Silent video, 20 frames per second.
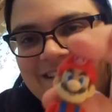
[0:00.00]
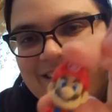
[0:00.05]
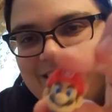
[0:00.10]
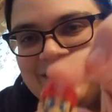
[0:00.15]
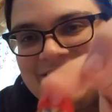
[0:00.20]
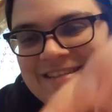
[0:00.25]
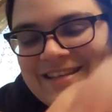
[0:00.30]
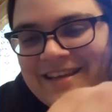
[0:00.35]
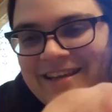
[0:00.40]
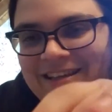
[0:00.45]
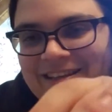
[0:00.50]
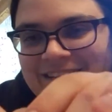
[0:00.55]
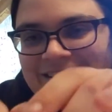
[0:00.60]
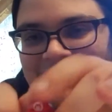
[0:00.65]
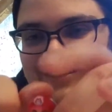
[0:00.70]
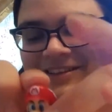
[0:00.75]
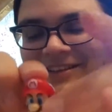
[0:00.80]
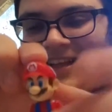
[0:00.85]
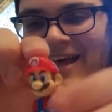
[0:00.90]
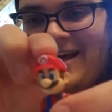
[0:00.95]
It's like a
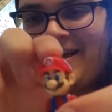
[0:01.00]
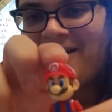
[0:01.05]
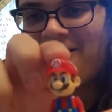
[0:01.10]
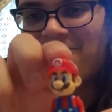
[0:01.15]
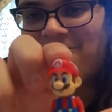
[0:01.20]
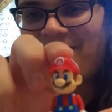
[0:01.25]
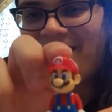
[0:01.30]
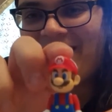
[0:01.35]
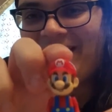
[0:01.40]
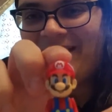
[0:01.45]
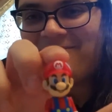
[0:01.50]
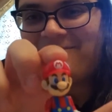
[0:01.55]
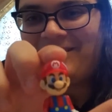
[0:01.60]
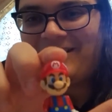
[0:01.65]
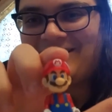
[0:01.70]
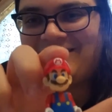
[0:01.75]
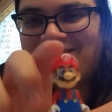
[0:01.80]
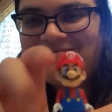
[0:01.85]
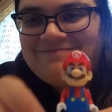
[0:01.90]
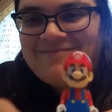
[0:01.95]
little Lego man,
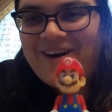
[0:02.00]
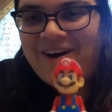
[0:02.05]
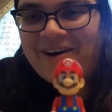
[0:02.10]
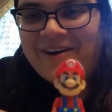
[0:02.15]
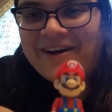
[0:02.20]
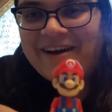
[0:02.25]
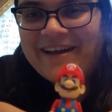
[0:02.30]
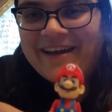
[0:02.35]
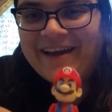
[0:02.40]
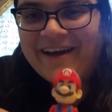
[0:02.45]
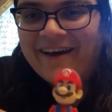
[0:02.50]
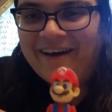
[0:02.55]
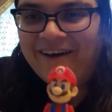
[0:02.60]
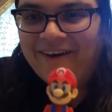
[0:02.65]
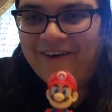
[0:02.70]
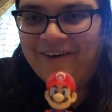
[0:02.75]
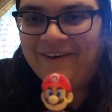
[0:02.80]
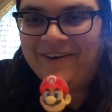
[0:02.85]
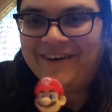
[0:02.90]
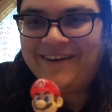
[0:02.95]
but it's
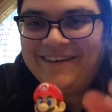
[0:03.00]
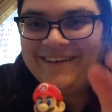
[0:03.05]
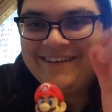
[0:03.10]
Mario.